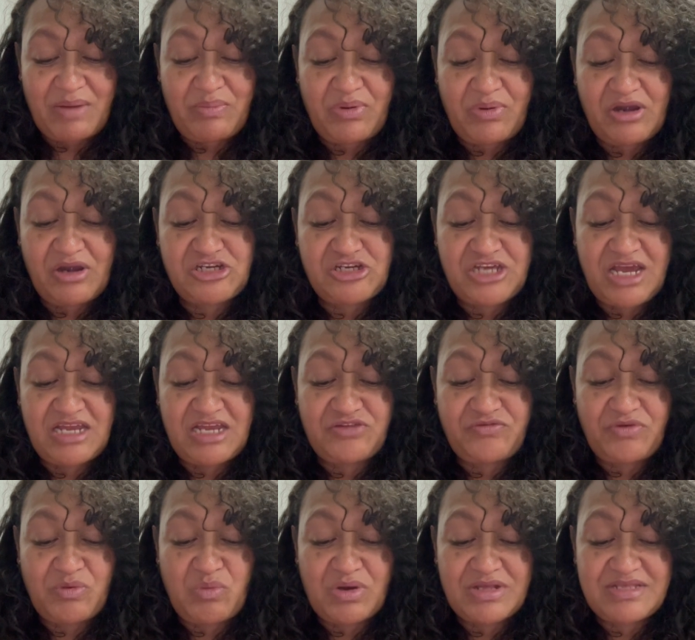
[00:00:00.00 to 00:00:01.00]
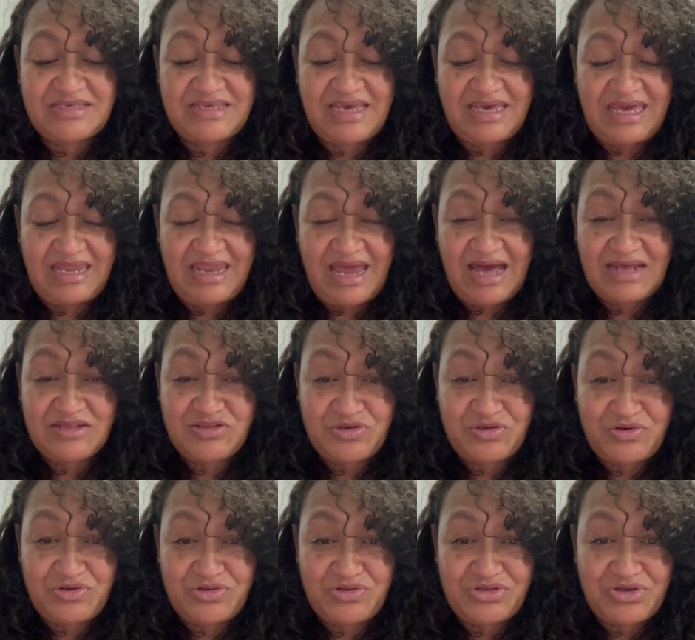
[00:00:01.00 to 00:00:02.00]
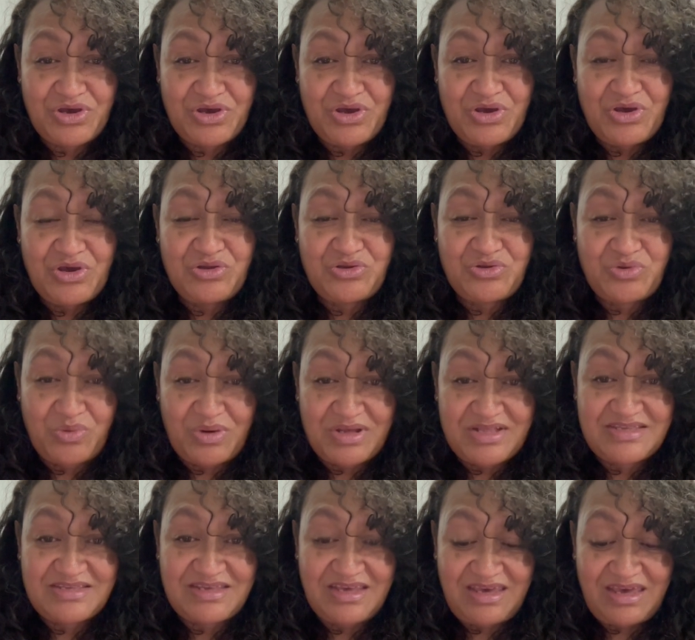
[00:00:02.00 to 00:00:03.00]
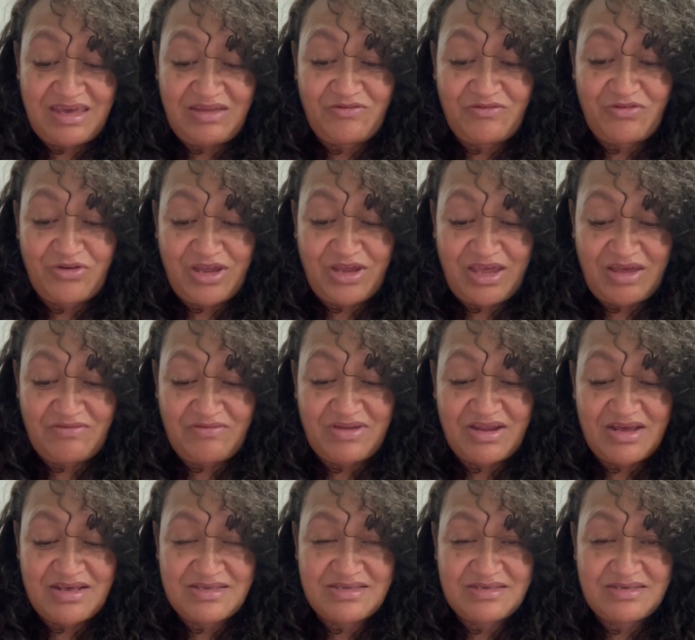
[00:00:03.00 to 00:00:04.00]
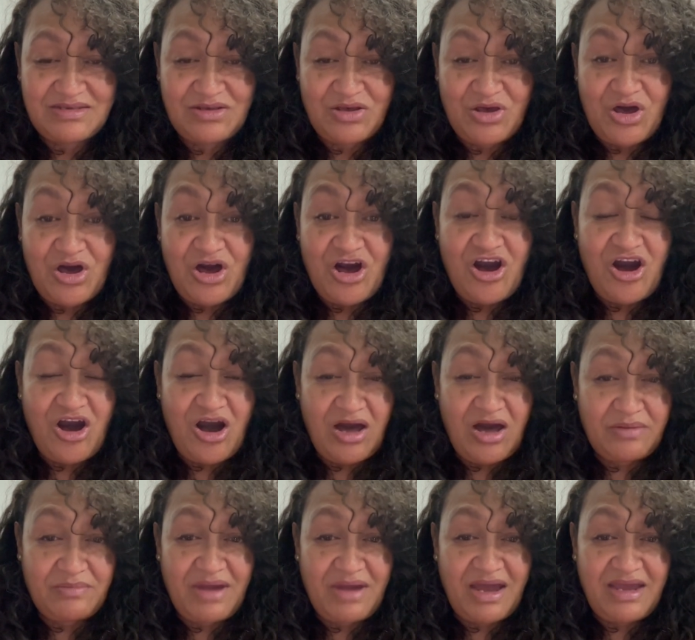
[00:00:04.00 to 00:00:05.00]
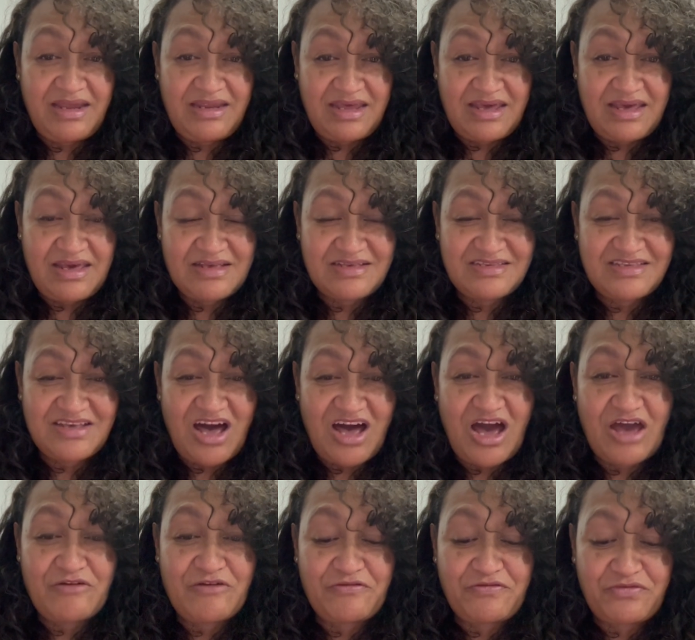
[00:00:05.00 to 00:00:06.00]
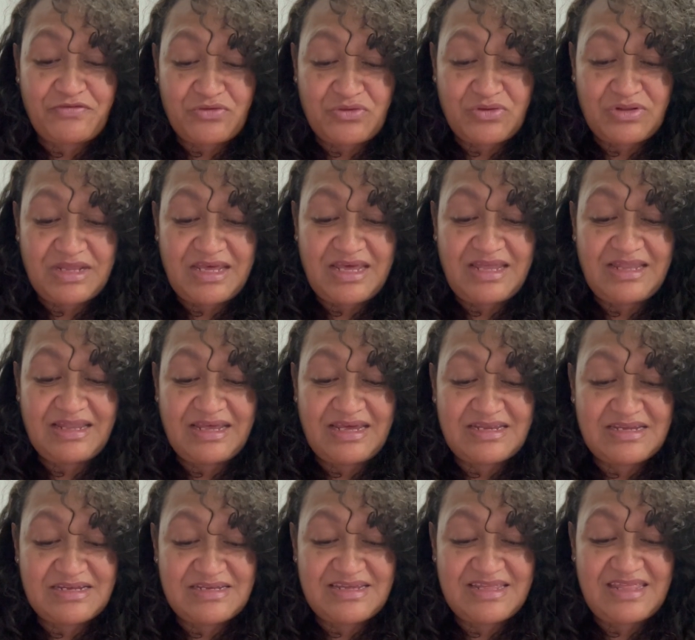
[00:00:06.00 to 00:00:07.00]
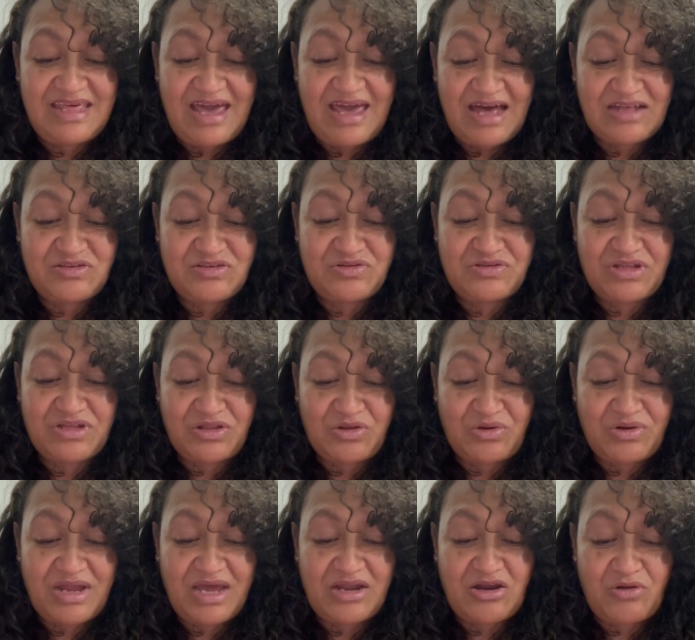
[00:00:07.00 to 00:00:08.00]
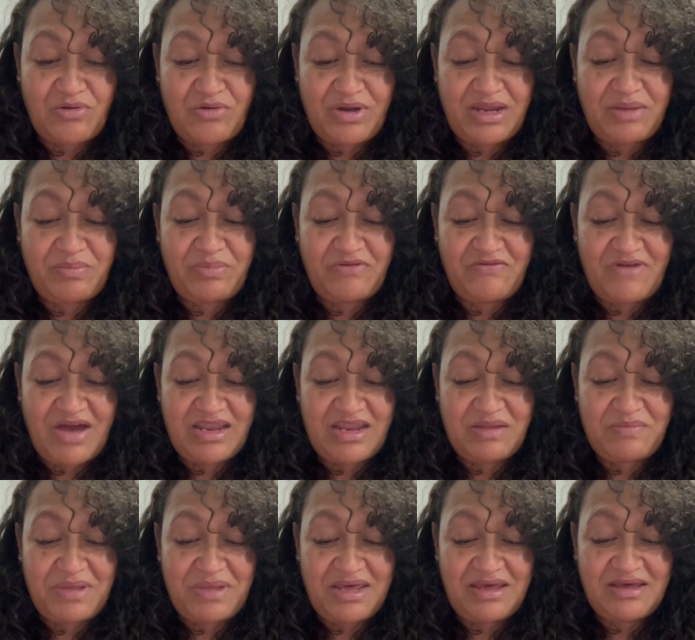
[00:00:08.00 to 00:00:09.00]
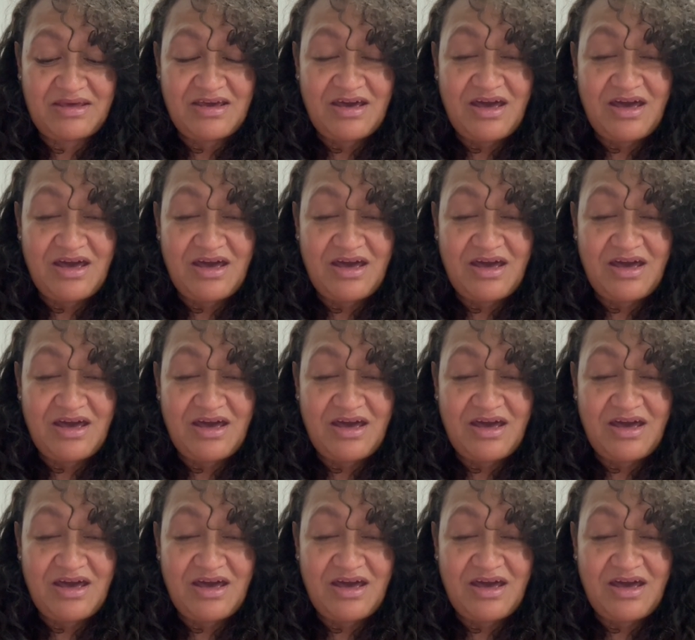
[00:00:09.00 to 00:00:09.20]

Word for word: prayer changed from one seeking answers to one seeking forgiveness. On my knees, I fully leaned into the answers the Lord had already provided me.